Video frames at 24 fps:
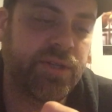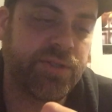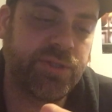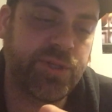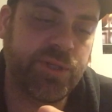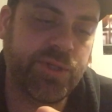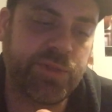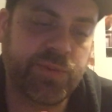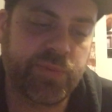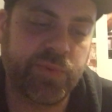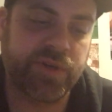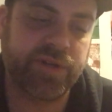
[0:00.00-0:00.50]

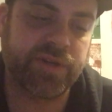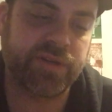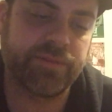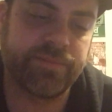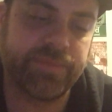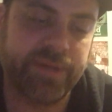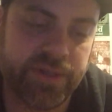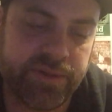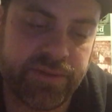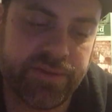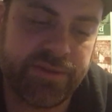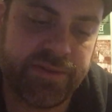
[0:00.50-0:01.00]
Choose one or
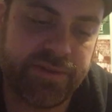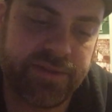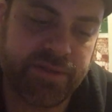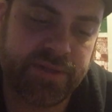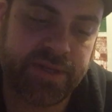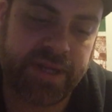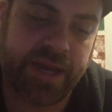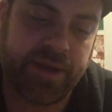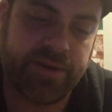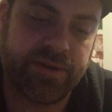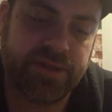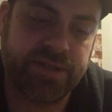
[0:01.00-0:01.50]
both.
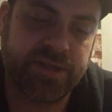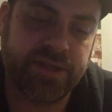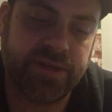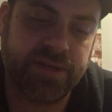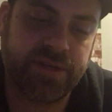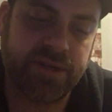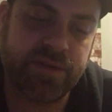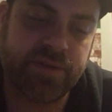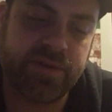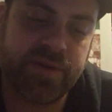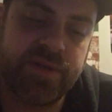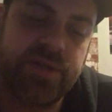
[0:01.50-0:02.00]
Counter
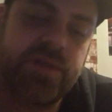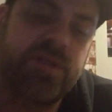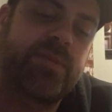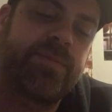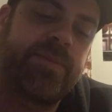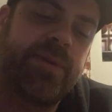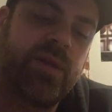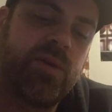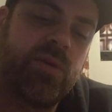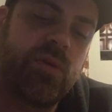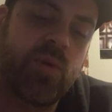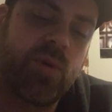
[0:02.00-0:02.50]
target creature
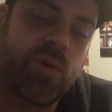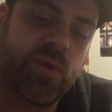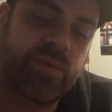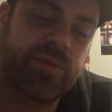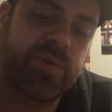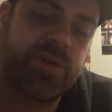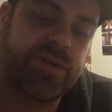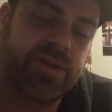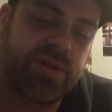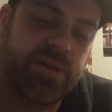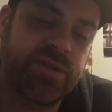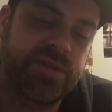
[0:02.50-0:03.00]
spell or
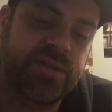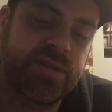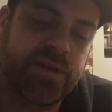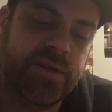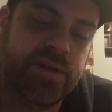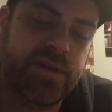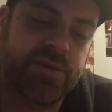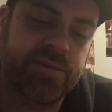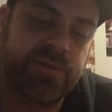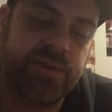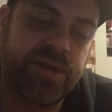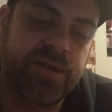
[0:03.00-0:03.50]
return
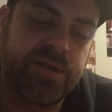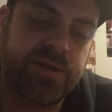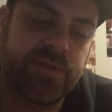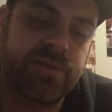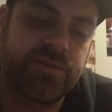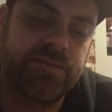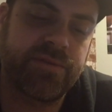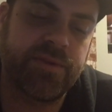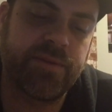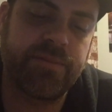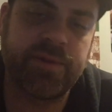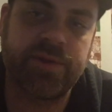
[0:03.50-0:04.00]
target
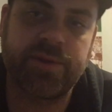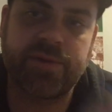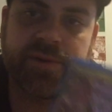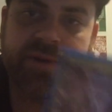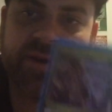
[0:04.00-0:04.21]
creature from your